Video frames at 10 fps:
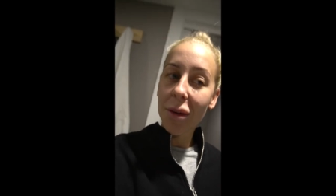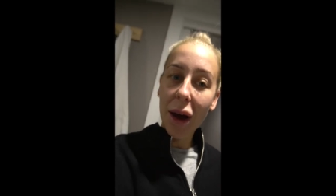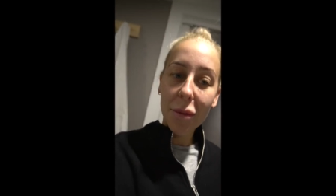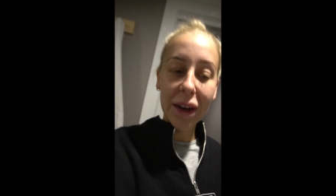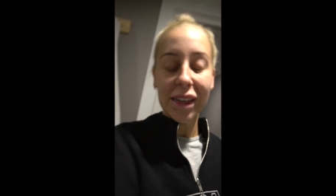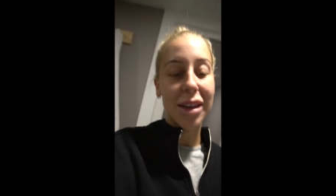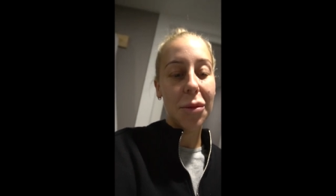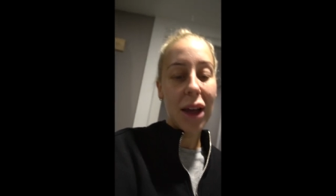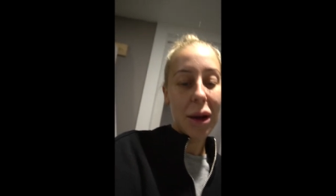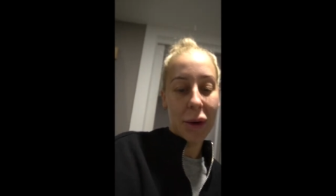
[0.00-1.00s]
about my
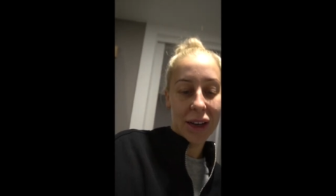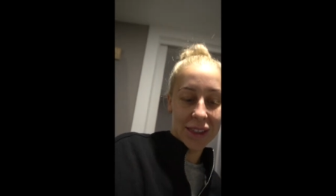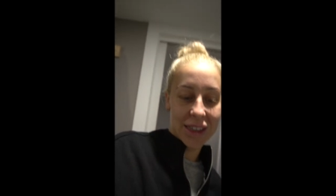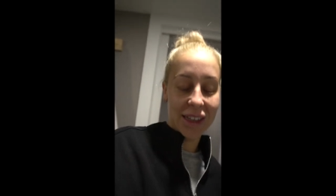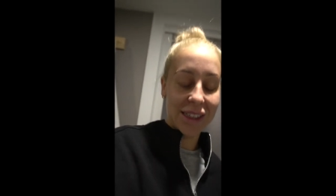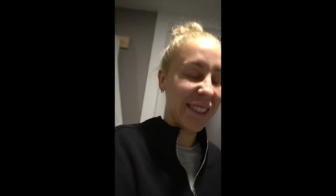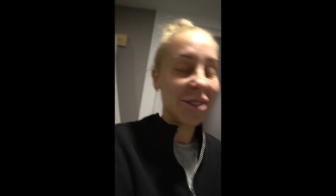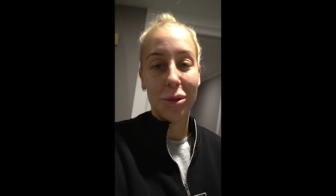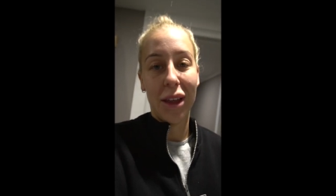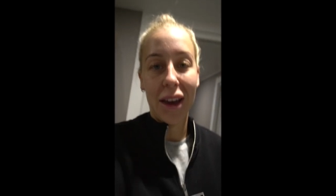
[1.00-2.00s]
stomach because it's
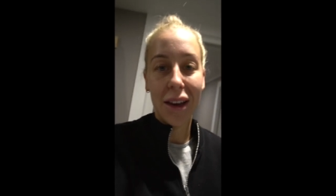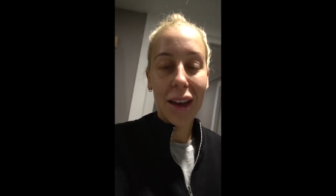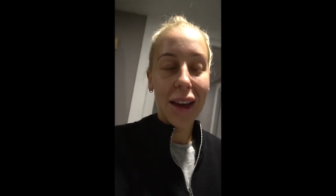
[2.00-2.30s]
still there